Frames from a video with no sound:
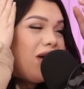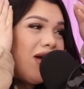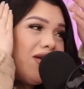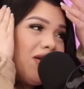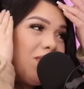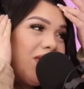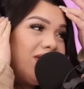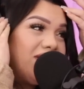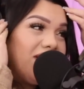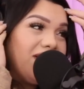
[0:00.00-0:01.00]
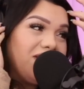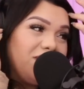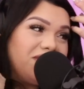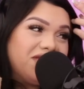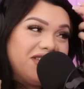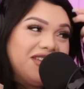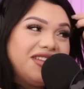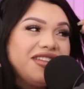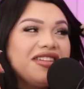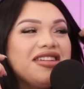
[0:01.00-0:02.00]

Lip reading: Why aren't our parents telling us to brush our teeth?